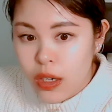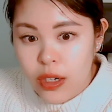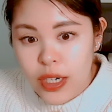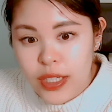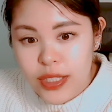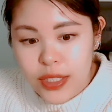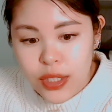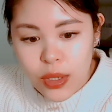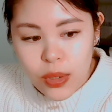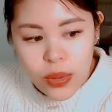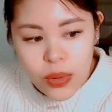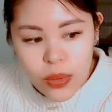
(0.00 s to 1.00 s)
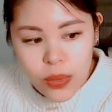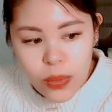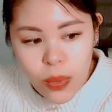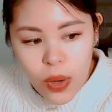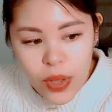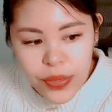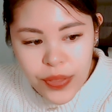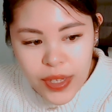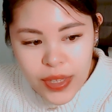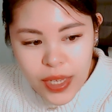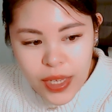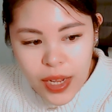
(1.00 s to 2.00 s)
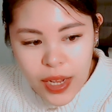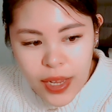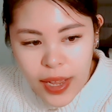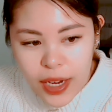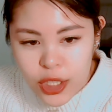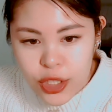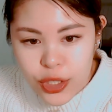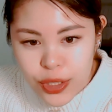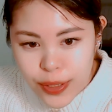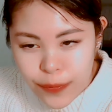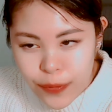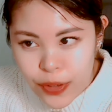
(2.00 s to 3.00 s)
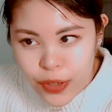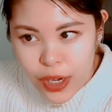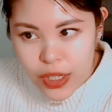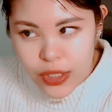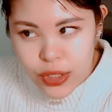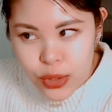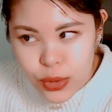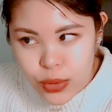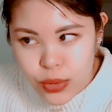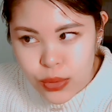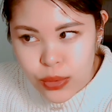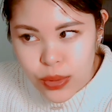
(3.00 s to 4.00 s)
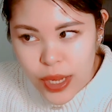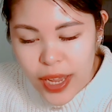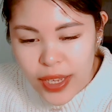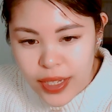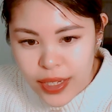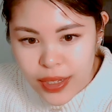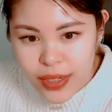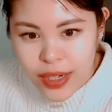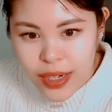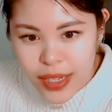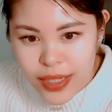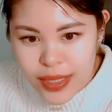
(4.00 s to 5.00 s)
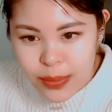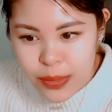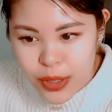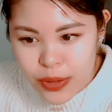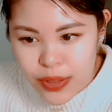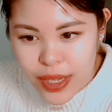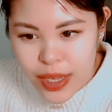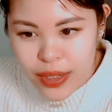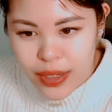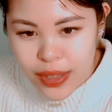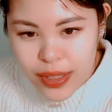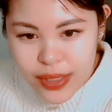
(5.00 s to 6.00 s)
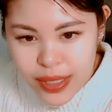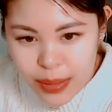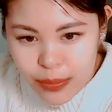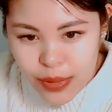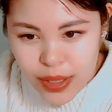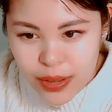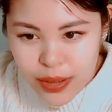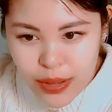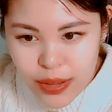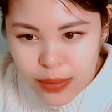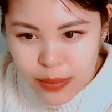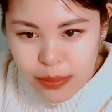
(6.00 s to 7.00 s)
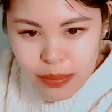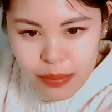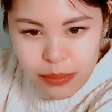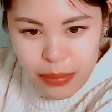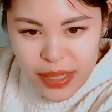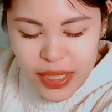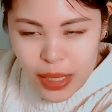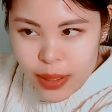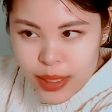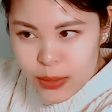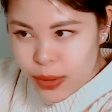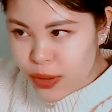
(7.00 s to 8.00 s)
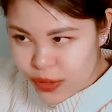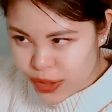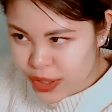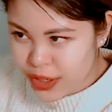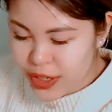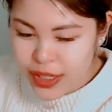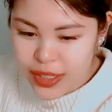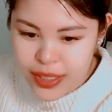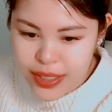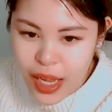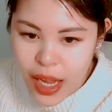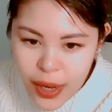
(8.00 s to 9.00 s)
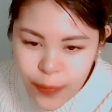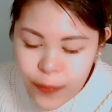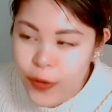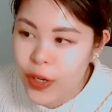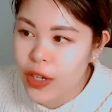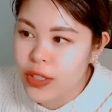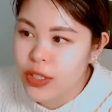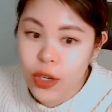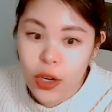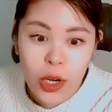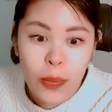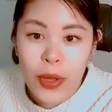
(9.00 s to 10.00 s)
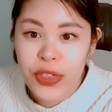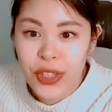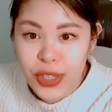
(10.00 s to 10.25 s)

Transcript: All right, so one thing that I actually forgot to add in as I'm literally editing this, I'm like, my timeline's right over here, is I forgot to talk about